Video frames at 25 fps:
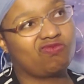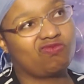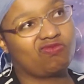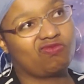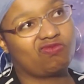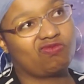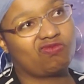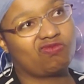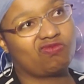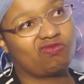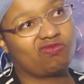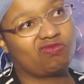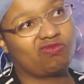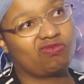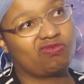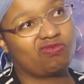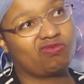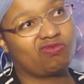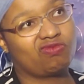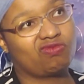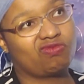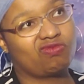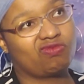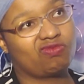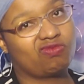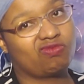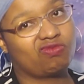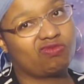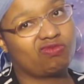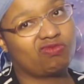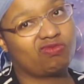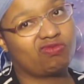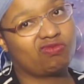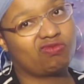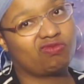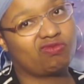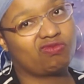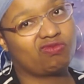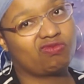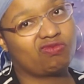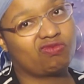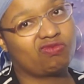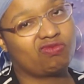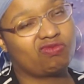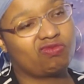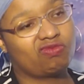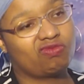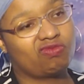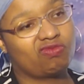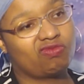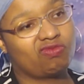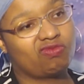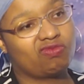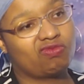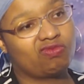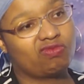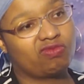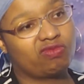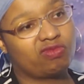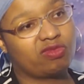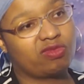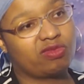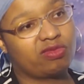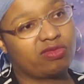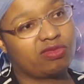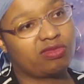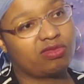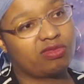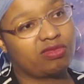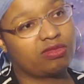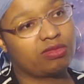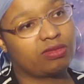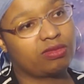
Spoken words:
This person isn't speaking.